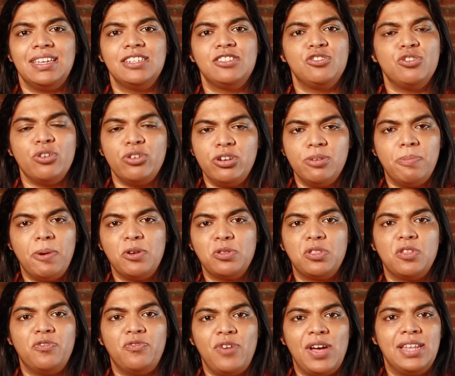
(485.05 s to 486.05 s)
It's not about
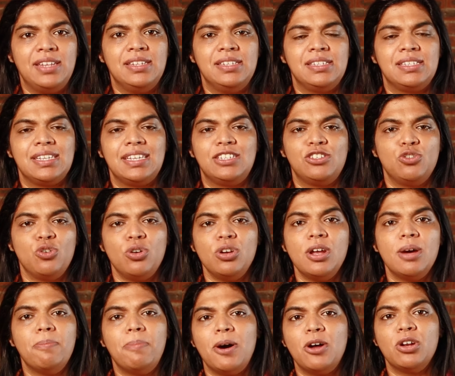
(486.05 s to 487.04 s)
the funds. It's not
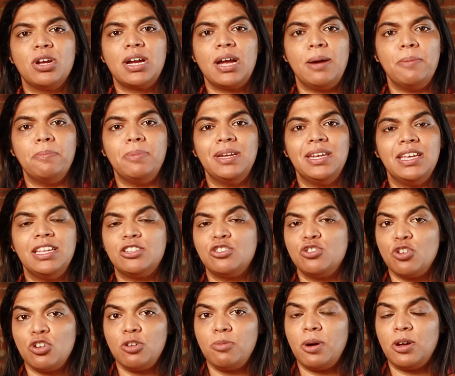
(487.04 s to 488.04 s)
about a company. It's
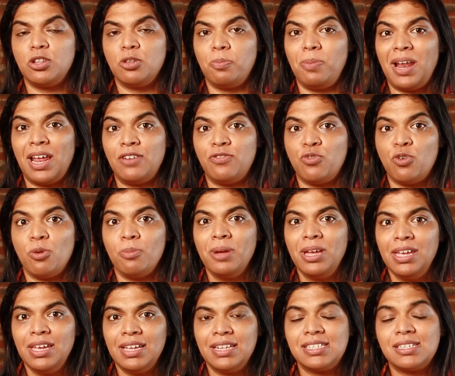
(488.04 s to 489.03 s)
not about the platform.
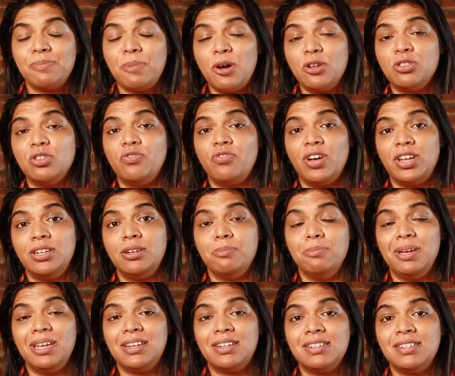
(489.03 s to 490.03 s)
It's about the
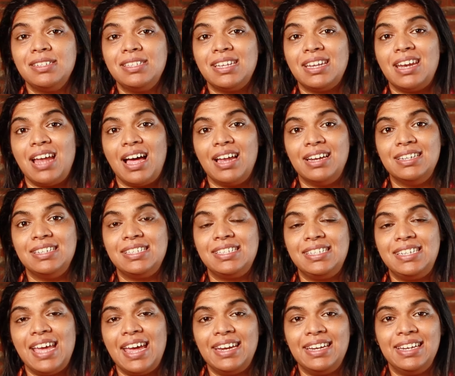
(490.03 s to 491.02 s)
fundamentals and
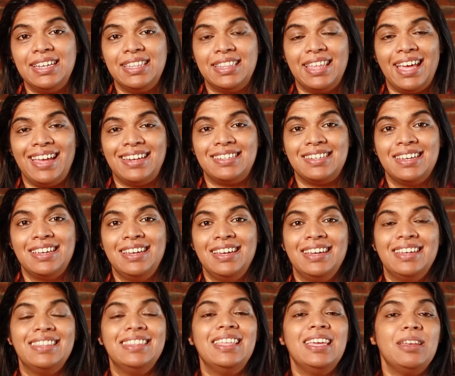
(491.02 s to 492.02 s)
understanding that.
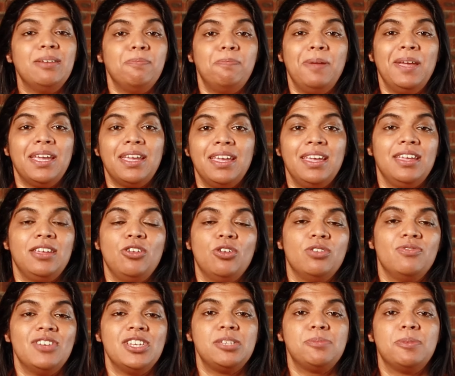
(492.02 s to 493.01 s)
Then picking your
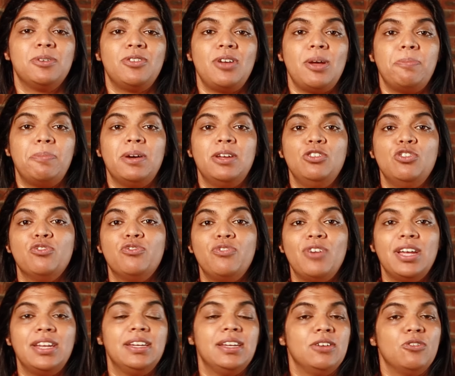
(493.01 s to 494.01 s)
investment wrapper and your
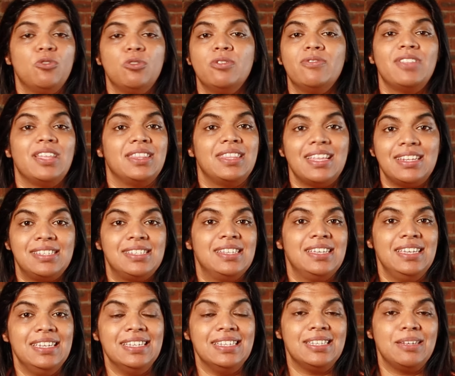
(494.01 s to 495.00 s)
fund and all of that. That's
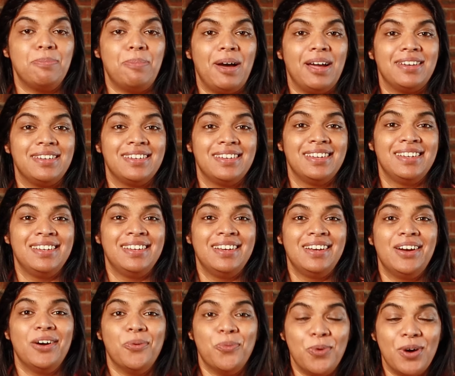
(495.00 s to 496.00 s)
the easy part.
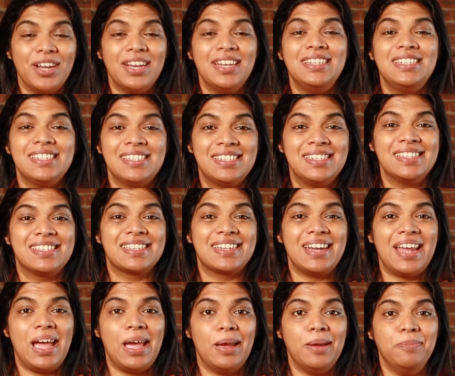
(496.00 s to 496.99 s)
What I just
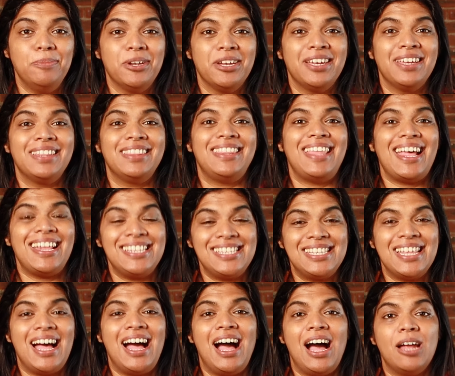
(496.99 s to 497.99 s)
described, that's
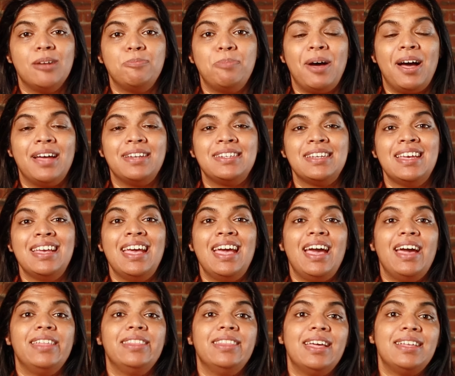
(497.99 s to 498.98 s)
the hard part.
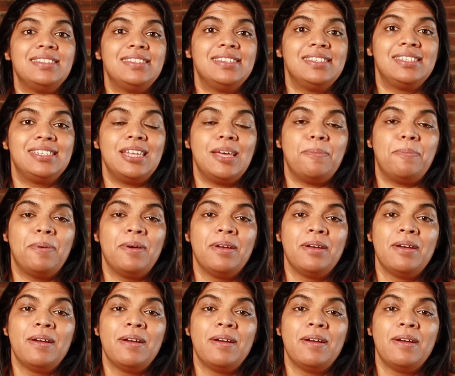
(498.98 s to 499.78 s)
And that's the step